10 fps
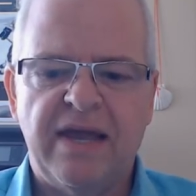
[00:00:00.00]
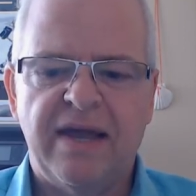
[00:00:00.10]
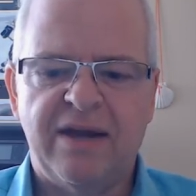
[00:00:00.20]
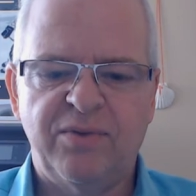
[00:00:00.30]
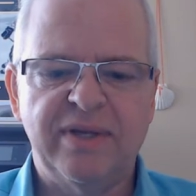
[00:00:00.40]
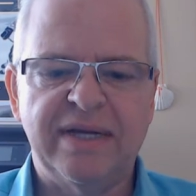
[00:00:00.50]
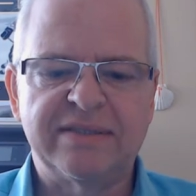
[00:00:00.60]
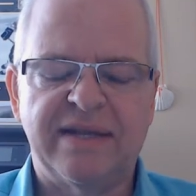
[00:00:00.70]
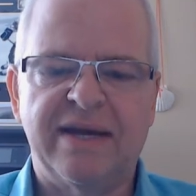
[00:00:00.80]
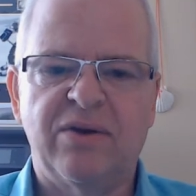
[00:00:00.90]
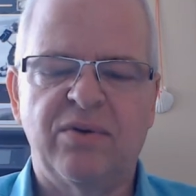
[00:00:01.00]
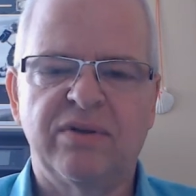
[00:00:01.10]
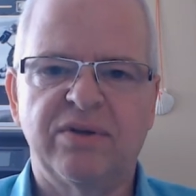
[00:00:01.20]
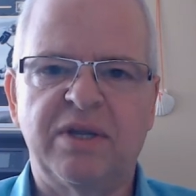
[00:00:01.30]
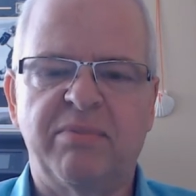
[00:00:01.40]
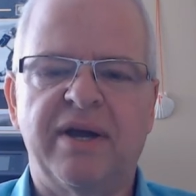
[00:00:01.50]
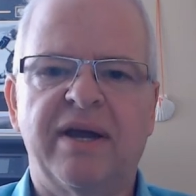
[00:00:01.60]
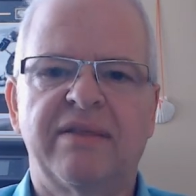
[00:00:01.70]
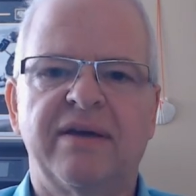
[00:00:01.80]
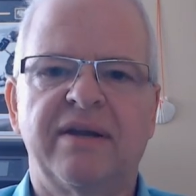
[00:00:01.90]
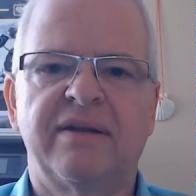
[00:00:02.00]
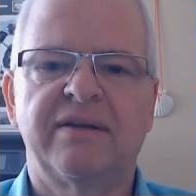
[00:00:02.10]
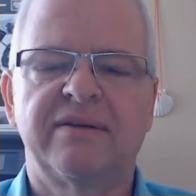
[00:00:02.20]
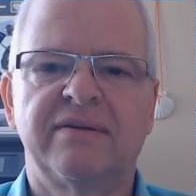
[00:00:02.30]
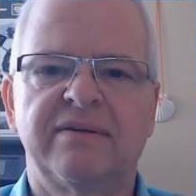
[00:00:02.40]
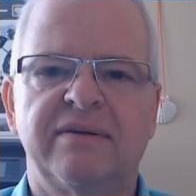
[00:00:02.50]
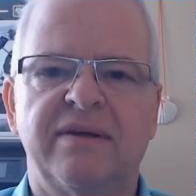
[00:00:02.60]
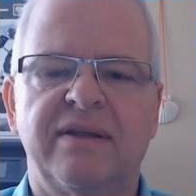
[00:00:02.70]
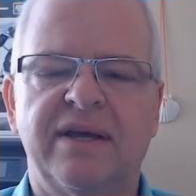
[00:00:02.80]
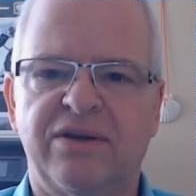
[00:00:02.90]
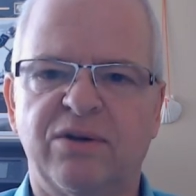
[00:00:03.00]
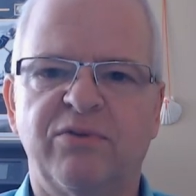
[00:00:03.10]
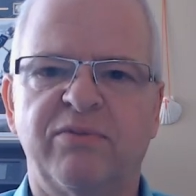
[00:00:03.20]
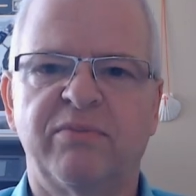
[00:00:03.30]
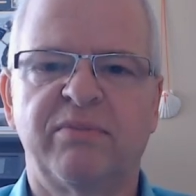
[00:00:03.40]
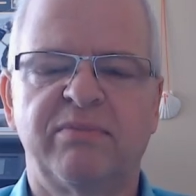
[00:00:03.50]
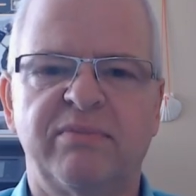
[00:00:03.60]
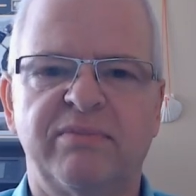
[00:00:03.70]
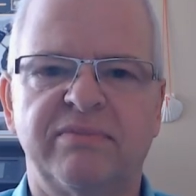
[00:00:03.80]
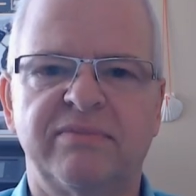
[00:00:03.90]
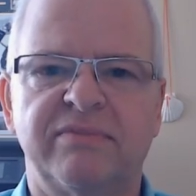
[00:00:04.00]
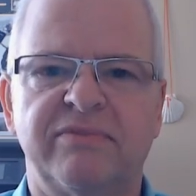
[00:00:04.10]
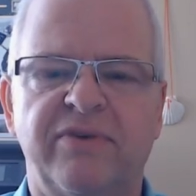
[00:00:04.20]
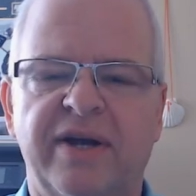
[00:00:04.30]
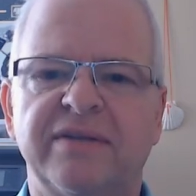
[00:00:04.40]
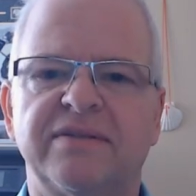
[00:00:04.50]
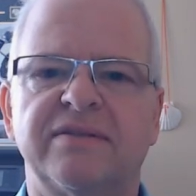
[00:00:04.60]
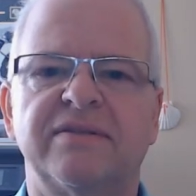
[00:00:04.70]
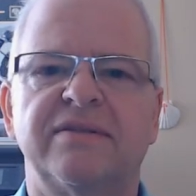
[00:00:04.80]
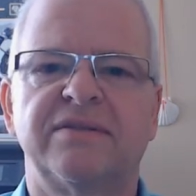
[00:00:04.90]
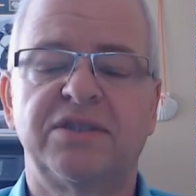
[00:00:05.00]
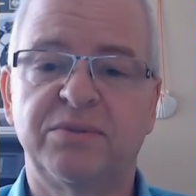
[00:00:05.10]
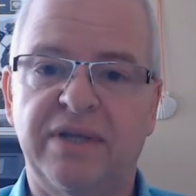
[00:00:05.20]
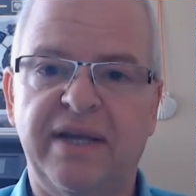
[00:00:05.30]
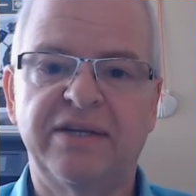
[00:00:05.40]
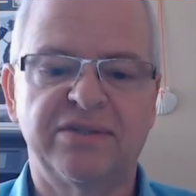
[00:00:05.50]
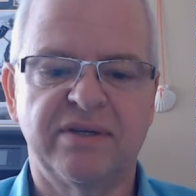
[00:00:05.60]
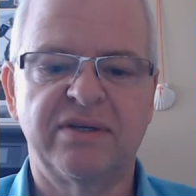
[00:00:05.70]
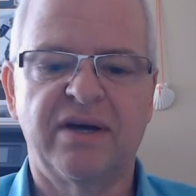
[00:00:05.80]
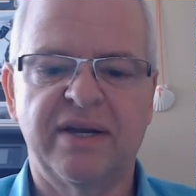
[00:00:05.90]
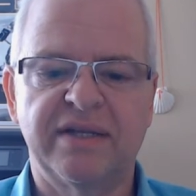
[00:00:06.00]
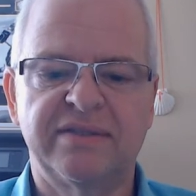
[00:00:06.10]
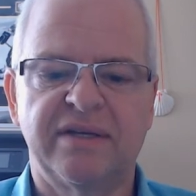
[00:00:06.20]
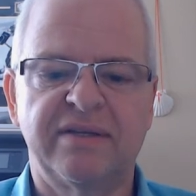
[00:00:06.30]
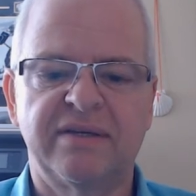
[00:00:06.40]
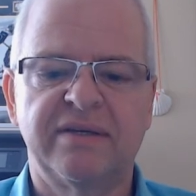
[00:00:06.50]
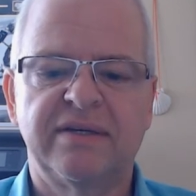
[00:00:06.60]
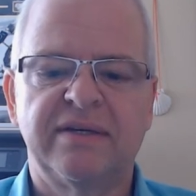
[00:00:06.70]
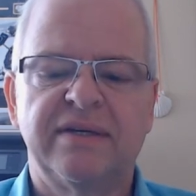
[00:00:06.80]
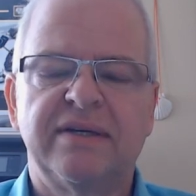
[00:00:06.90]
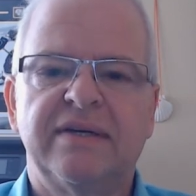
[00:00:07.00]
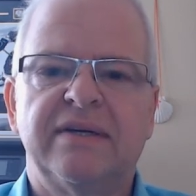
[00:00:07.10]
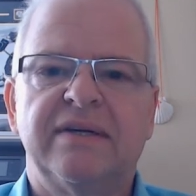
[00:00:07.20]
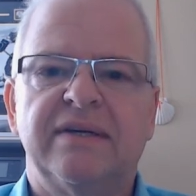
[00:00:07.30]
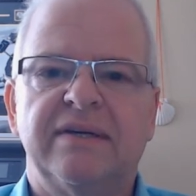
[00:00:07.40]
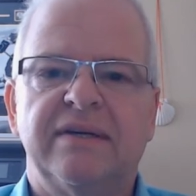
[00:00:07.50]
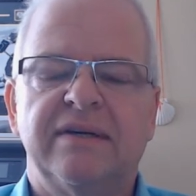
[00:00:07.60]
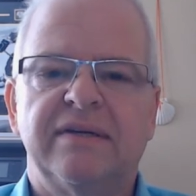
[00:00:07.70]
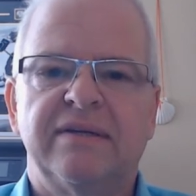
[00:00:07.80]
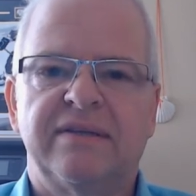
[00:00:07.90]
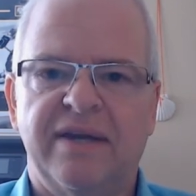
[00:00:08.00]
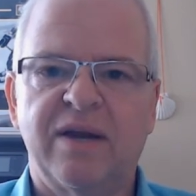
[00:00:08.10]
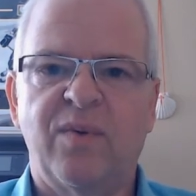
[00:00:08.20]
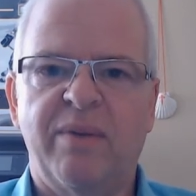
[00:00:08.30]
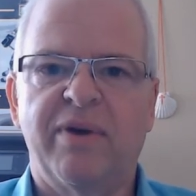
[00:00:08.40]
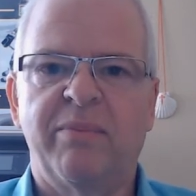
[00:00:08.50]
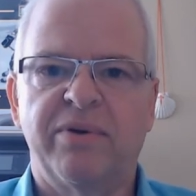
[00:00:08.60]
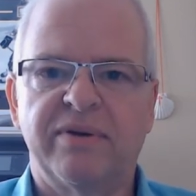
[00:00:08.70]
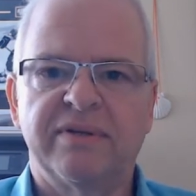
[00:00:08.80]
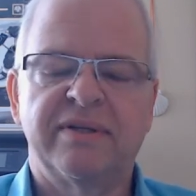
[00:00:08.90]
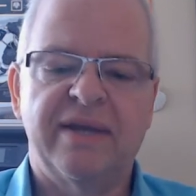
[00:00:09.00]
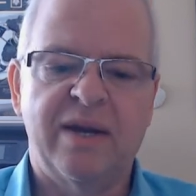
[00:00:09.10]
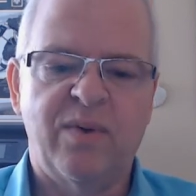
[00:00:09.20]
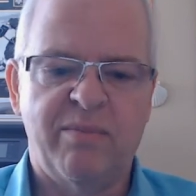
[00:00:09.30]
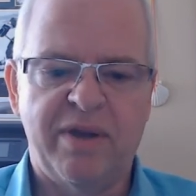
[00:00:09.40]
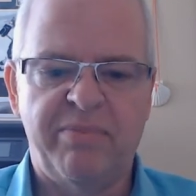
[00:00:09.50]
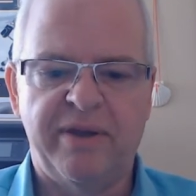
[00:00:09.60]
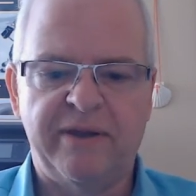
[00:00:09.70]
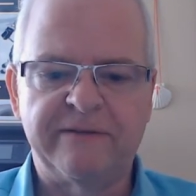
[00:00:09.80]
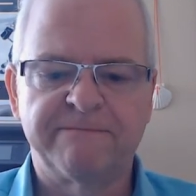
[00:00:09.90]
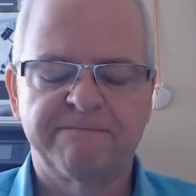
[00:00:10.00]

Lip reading: I realize now, looking back, that that girl from France, she was an angel that God had sent to take away my burden, to take away my pain.